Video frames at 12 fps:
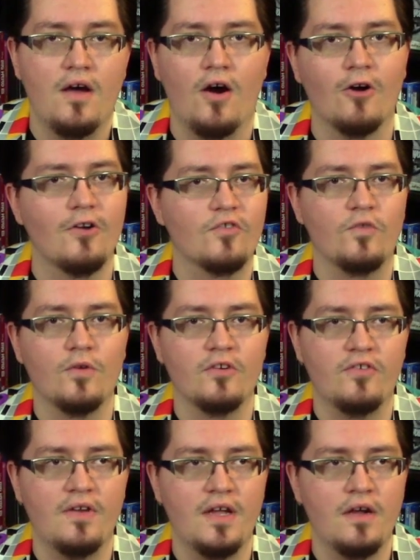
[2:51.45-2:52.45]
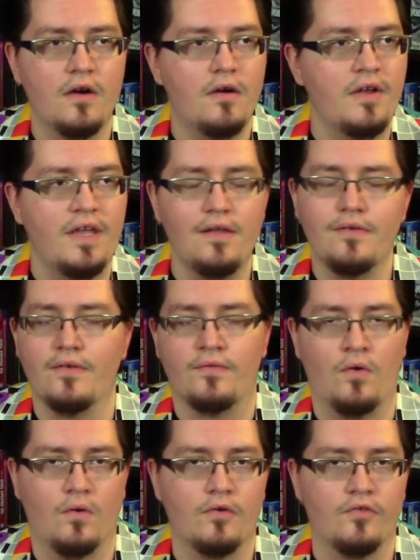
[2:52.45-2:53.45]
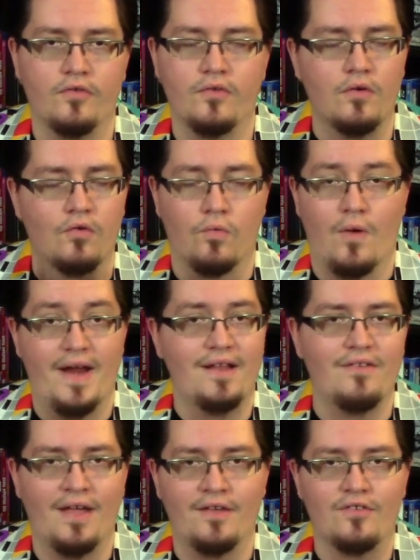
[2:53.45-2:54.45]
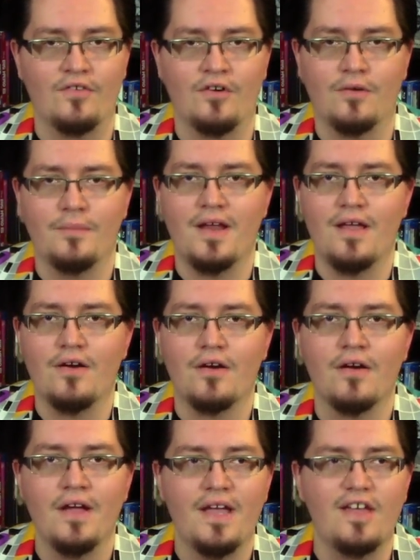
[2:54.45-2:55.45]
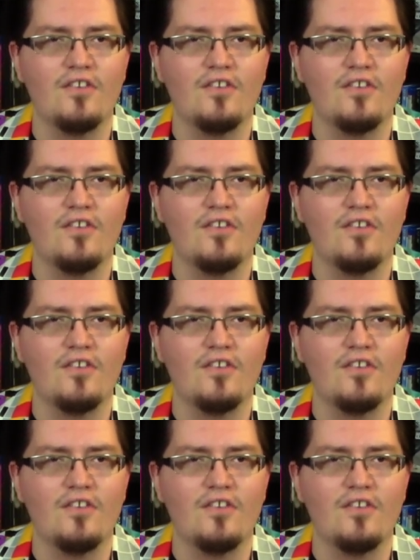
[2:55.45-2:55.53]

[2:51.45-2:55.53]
Arnold Schwarzenegger, he's of course great as a Terminator.